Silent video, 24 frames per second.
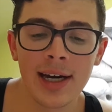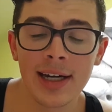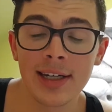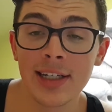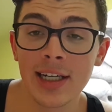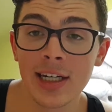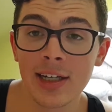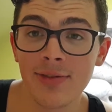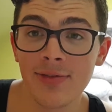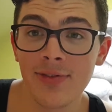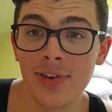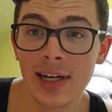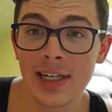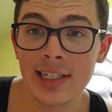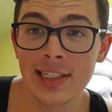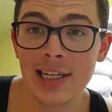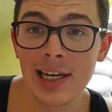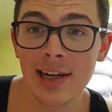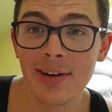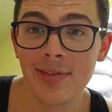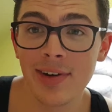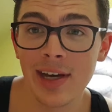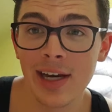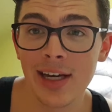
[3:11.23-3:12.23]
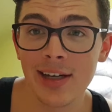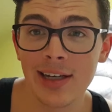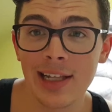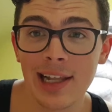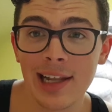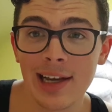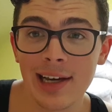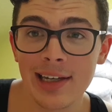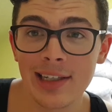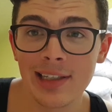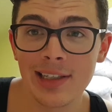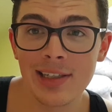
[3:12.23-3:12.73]
I did facelift
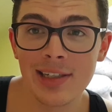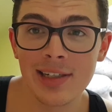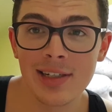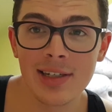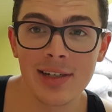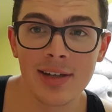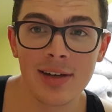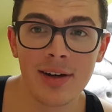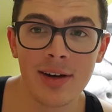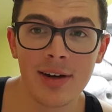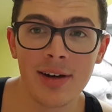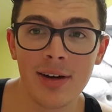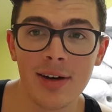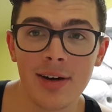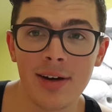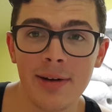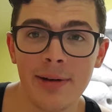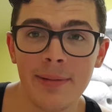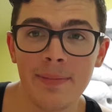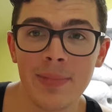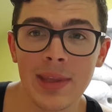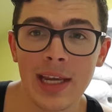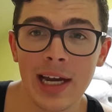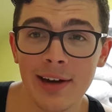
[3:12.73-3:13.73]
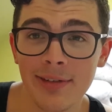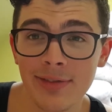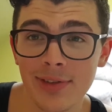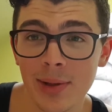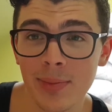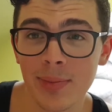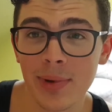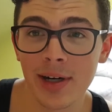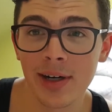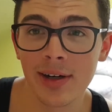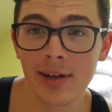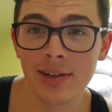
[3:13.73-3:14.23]
headlights,
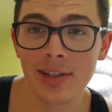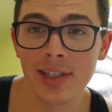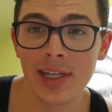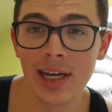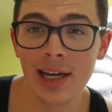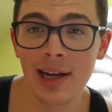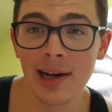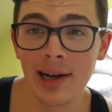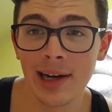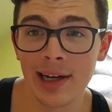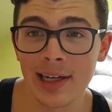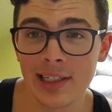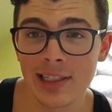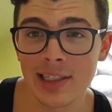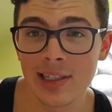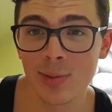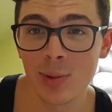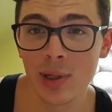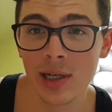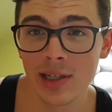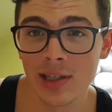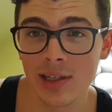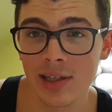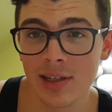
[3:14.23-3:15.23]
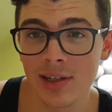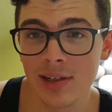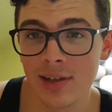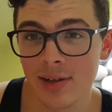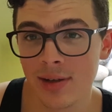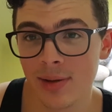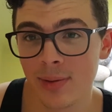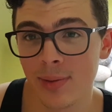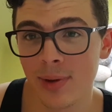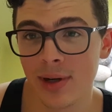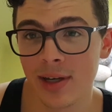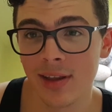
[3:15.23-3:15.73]
aftermarket taillights
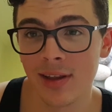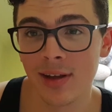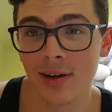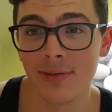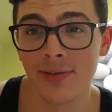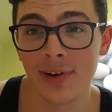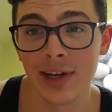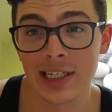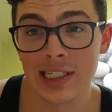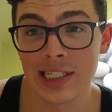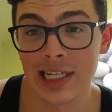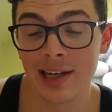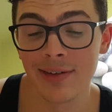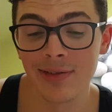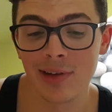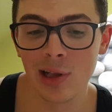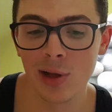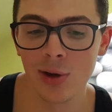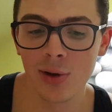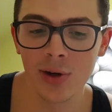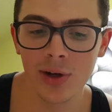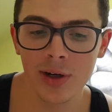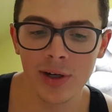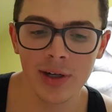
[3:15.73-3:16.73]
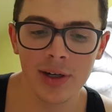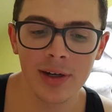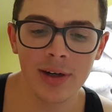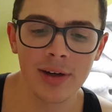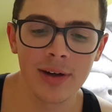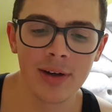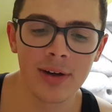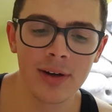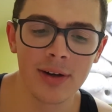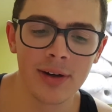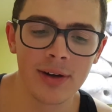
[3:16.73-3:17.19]
with a facelift look.